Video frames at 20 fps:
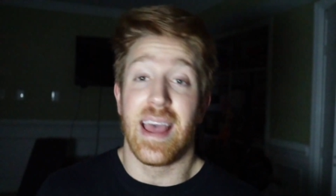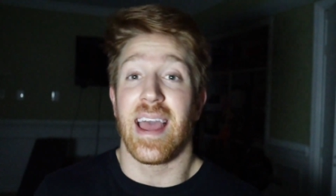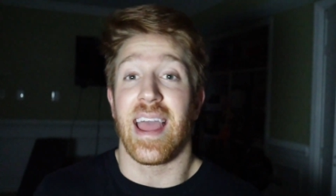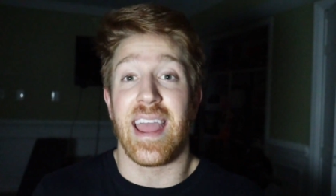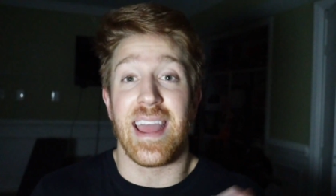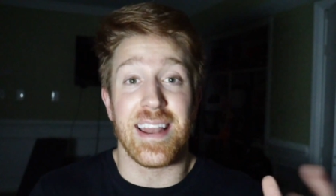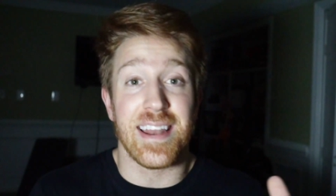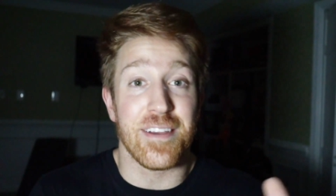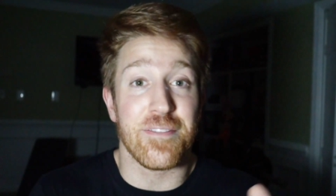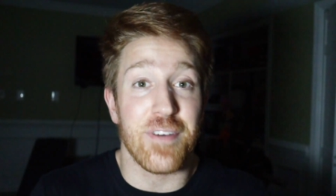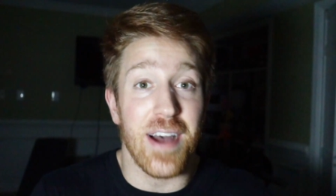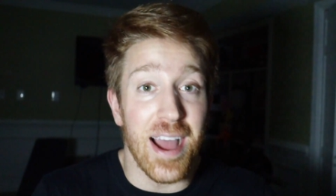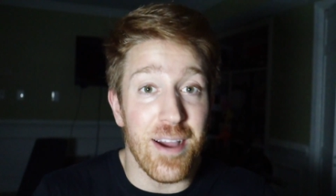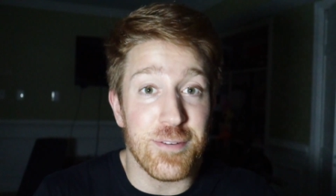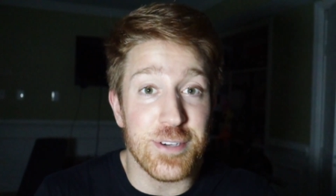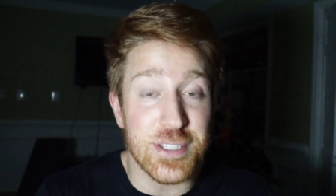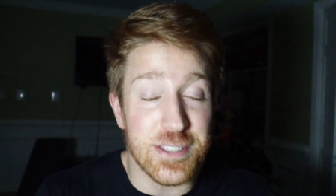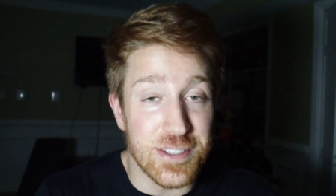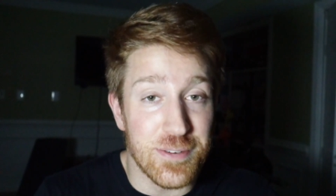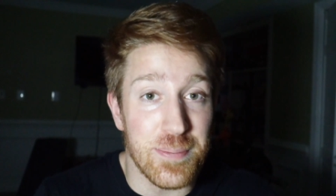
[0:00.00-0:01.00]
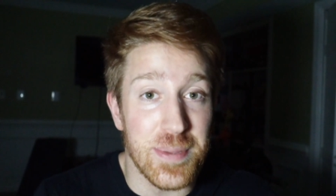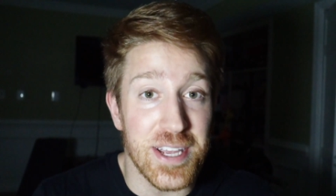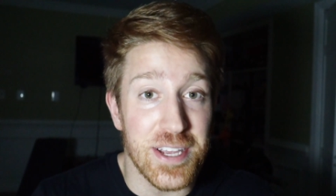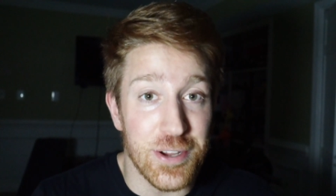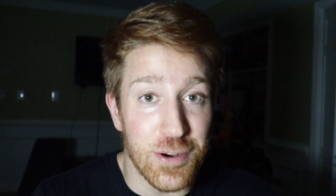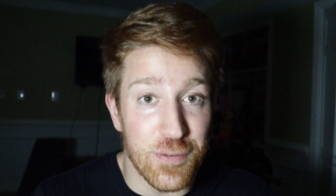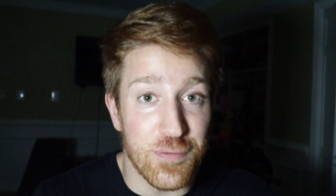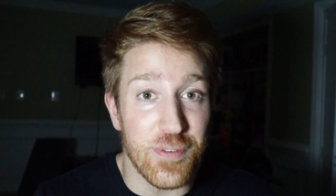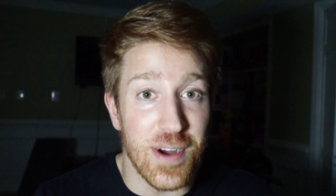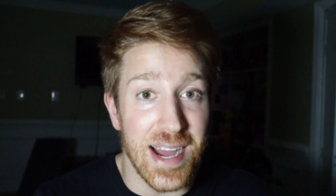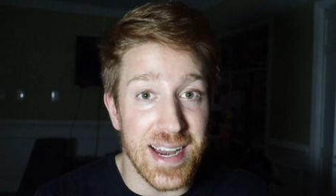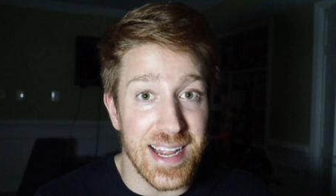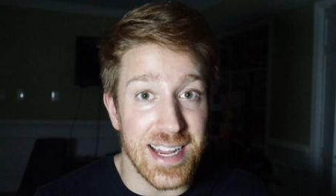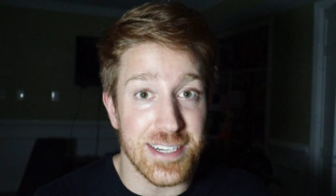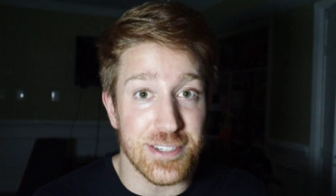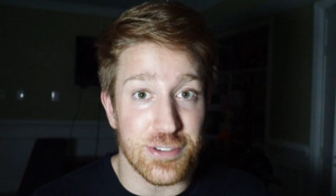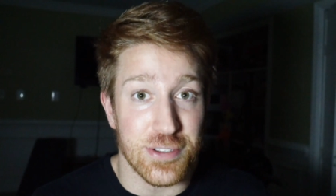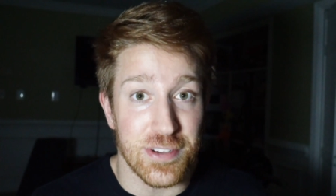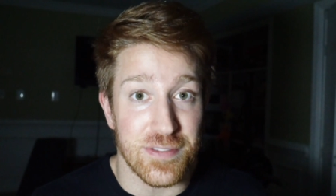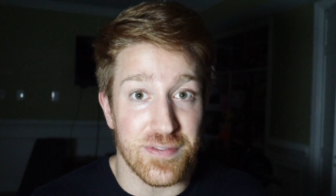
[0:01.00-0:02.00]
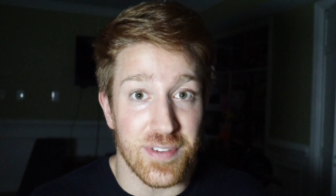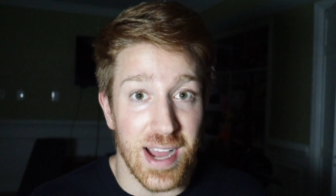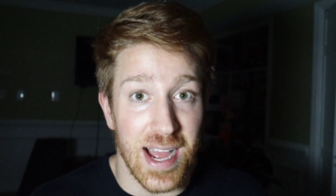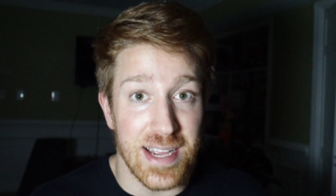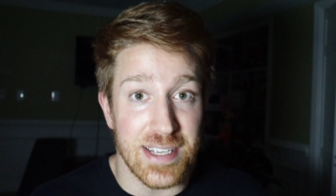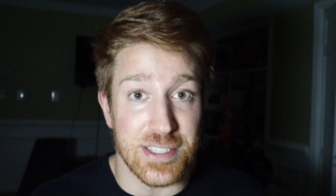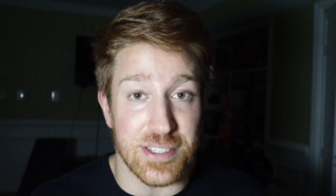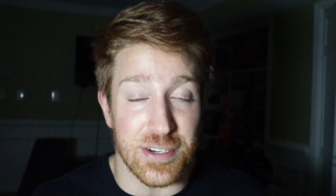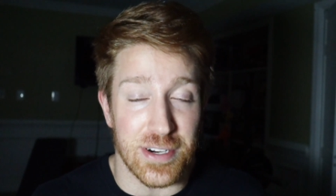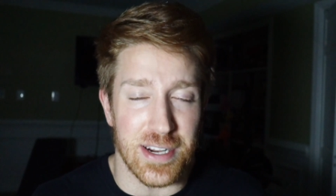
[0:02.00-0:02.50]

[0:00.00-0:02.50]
And if I was to be your financial advisor,